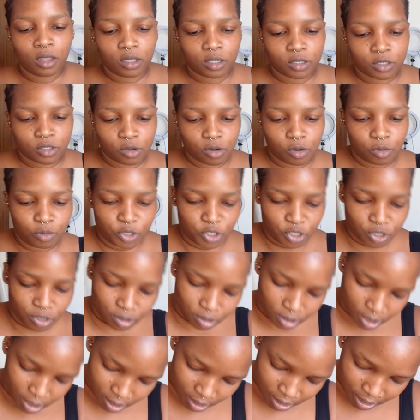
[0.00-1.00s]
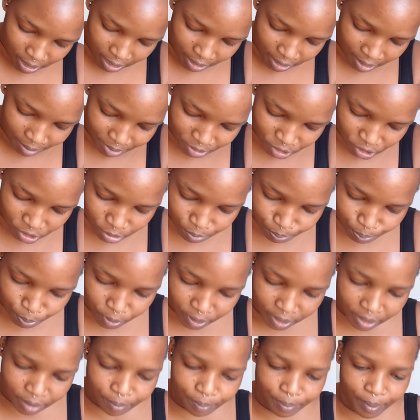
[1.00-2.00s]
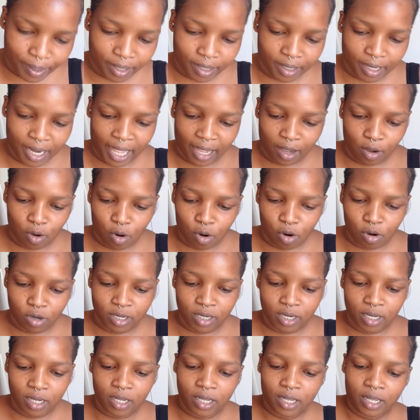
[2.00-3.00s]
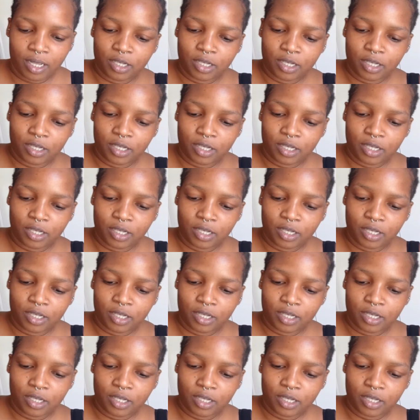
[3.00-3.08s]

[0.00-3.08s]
So we're just gonna, let me just put it back like on.